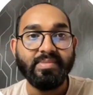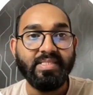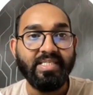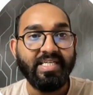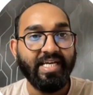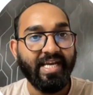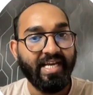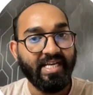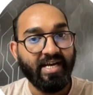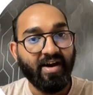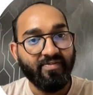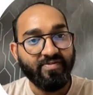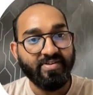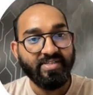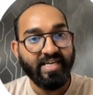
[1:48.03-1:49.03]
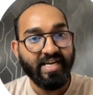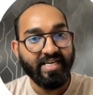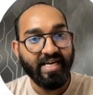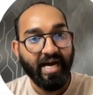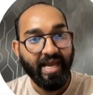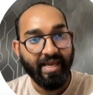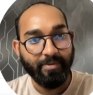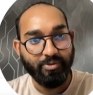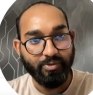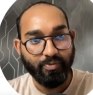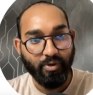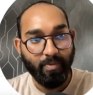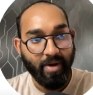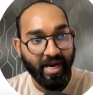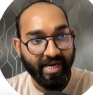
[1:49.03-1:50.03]
and after that I have to
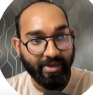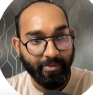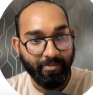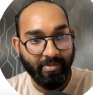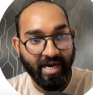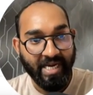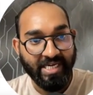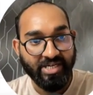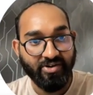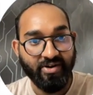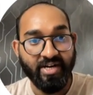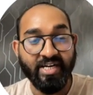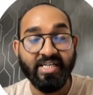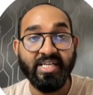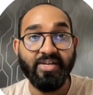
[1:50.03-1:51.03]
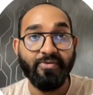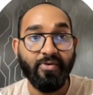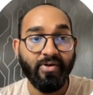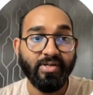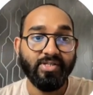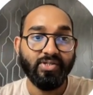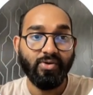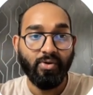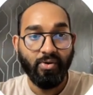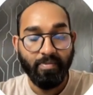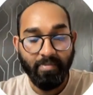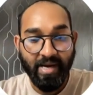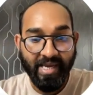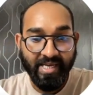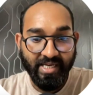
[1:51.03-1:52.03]
provide my targeted keyword. So
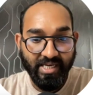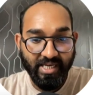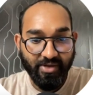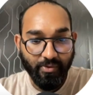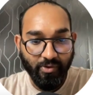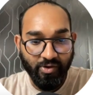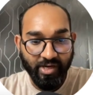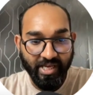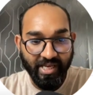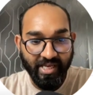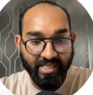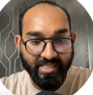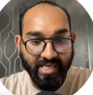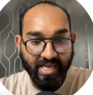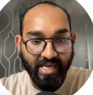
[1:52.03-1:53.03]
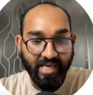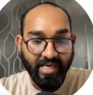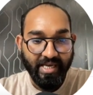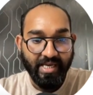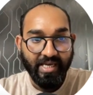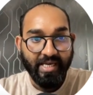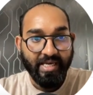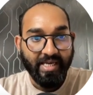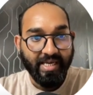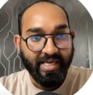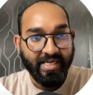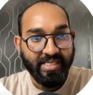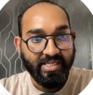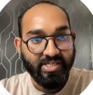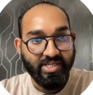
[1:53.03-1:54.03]
my keyword is
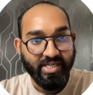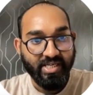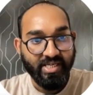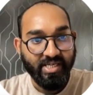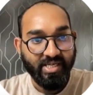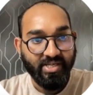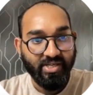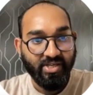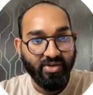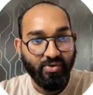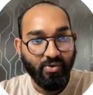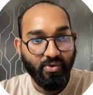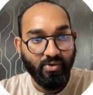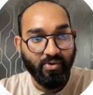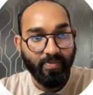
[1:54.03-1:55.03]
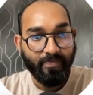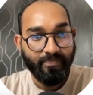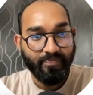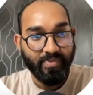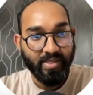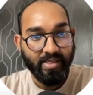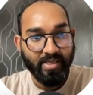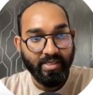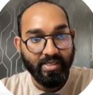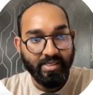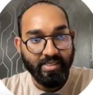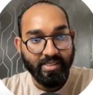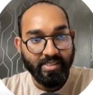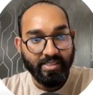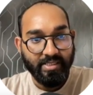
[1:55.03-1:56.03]
interior
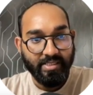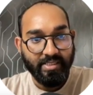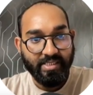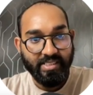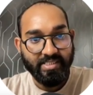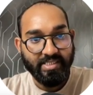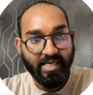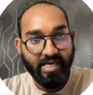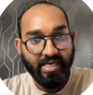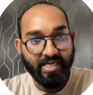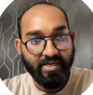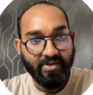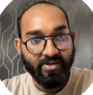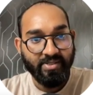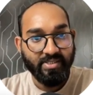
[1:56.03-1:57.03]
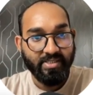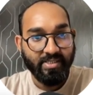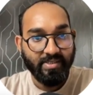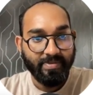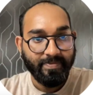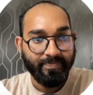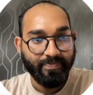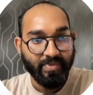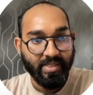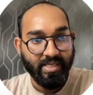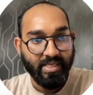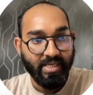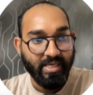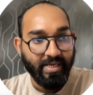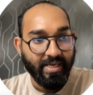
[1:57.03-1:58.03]
designers,
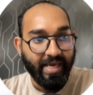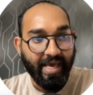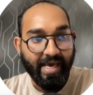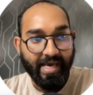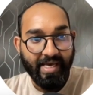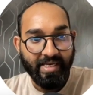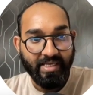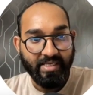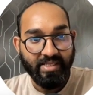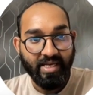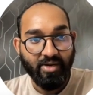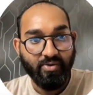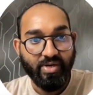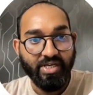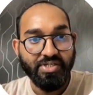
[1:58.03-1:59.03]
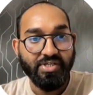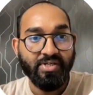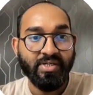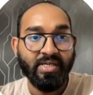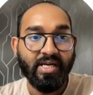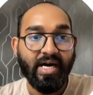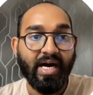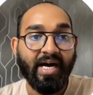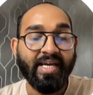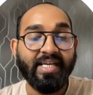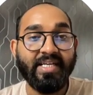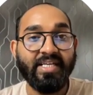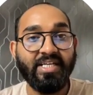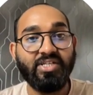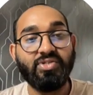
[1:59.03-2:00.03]
and the location I
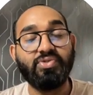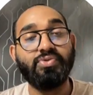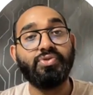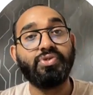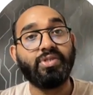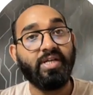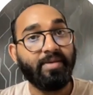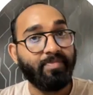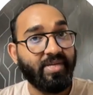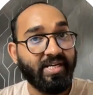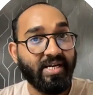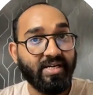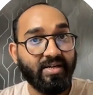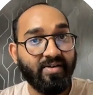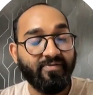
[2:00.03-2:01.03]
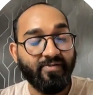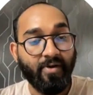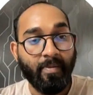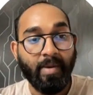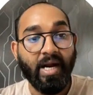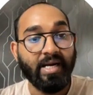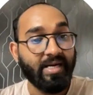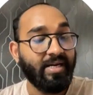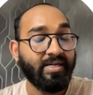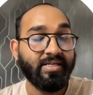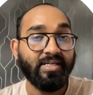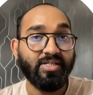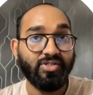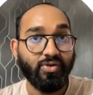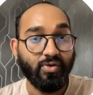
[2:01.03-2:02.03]
need to scrape the data from
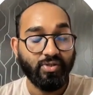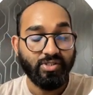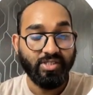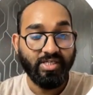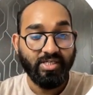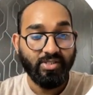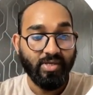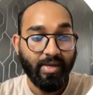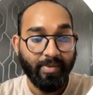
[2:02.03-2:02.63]
Atlanta, Georgia. So I'm going